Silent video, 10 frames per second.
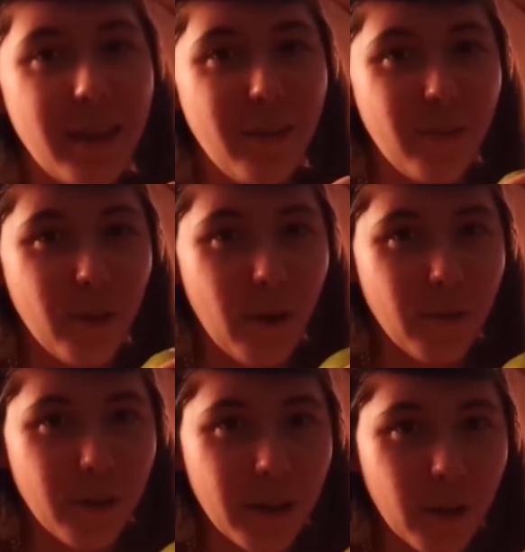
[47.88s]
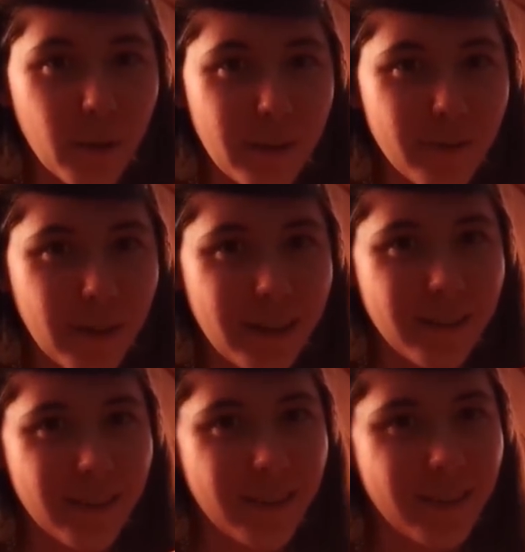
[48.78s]
if you're ever in a quick
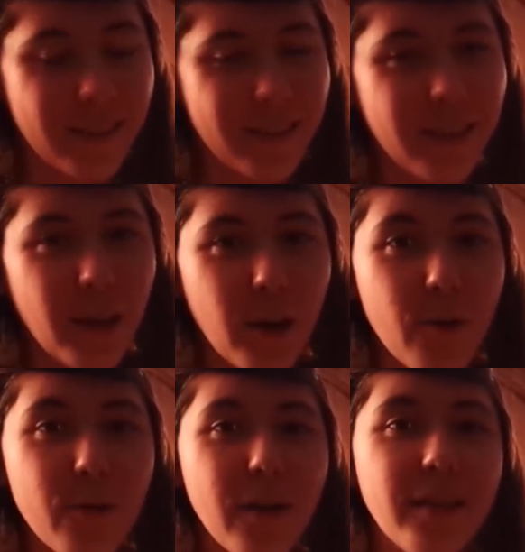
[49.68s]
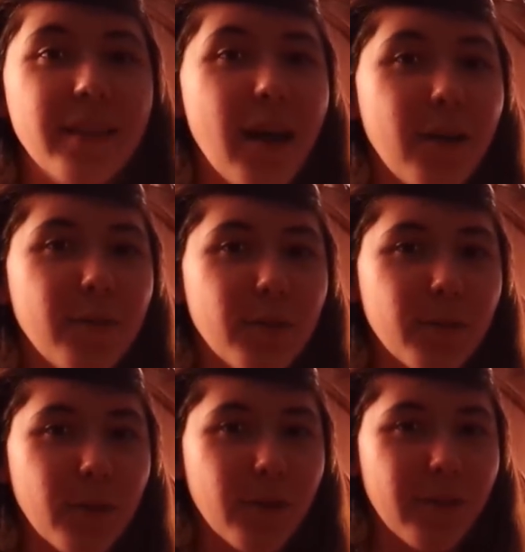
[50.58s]
fix, you know, a love
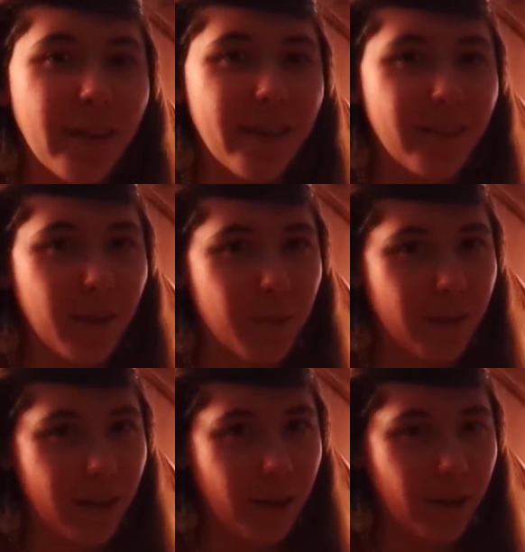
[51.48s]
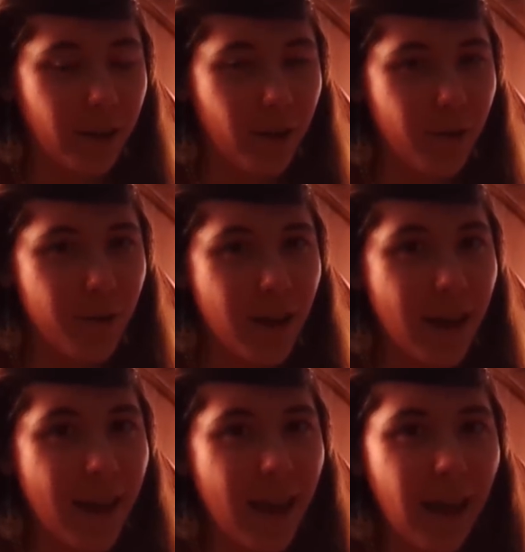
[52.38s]
at first sight type scenario,
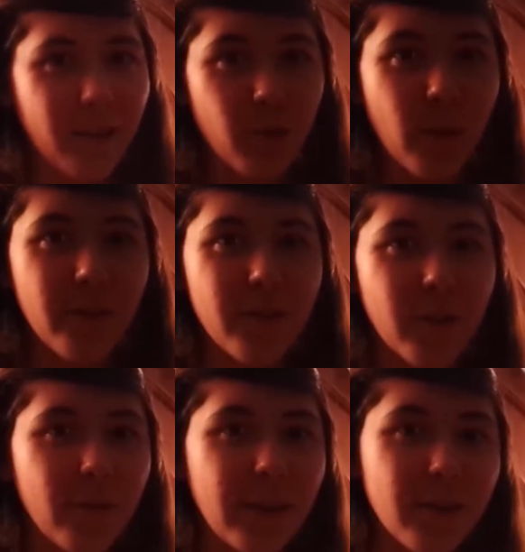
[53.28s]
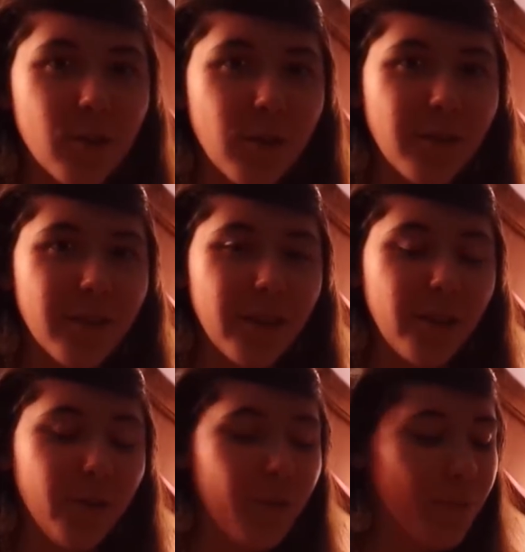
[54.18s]
and you want to know interest in
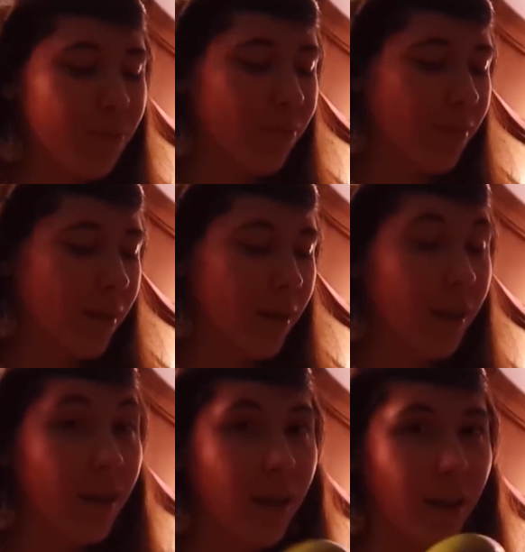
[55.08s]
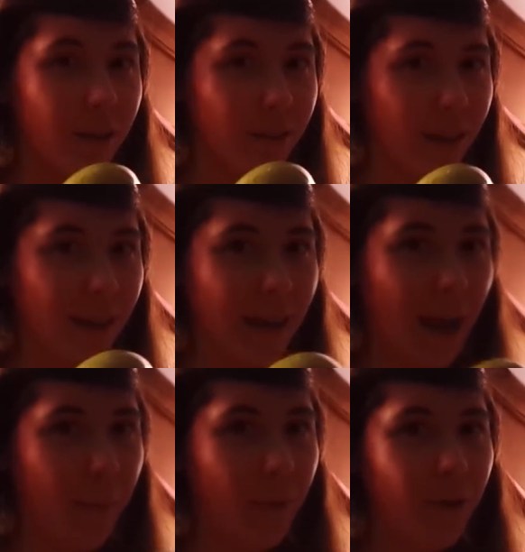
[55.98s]
you, take an
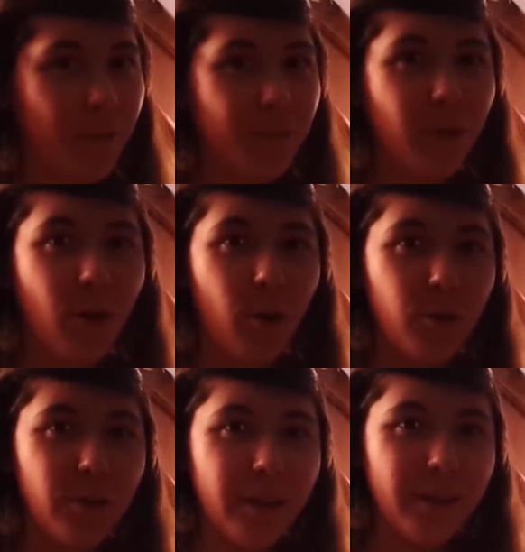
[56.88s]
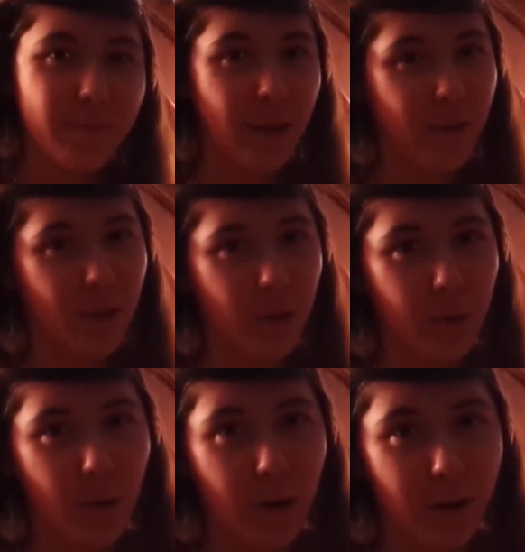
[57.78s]
apple, hold it. If you
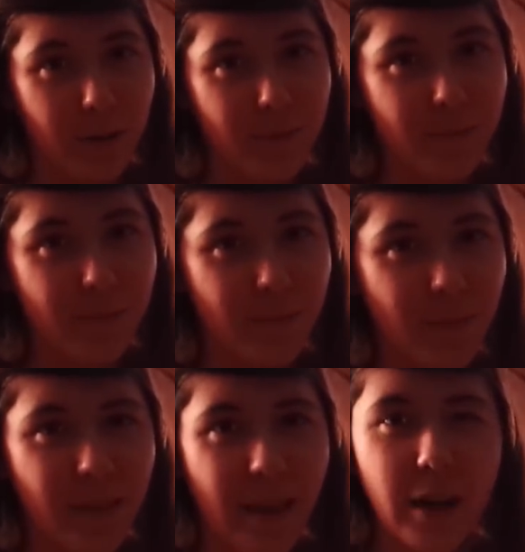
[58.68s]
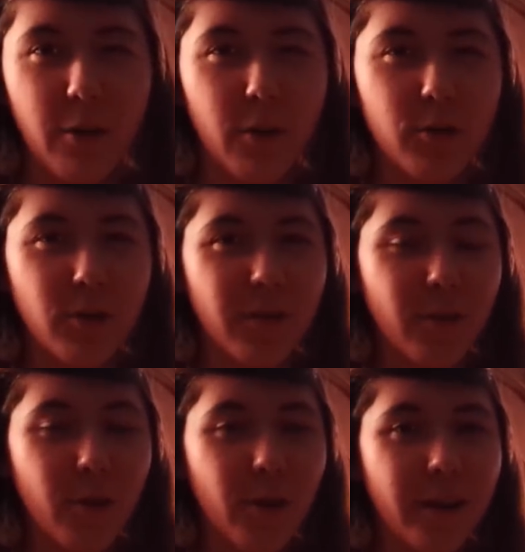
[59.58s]
are, say, in a grocery
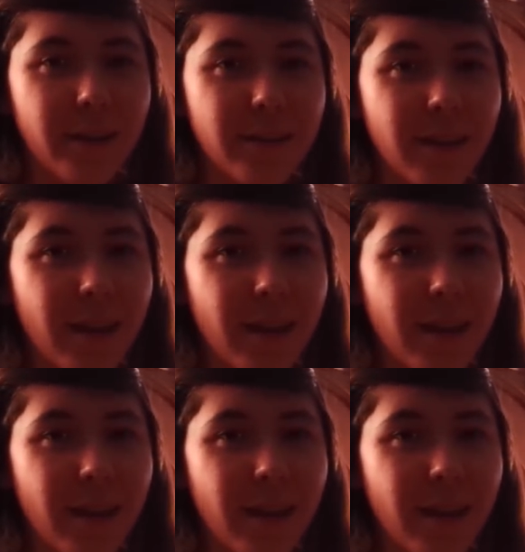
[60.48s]
store and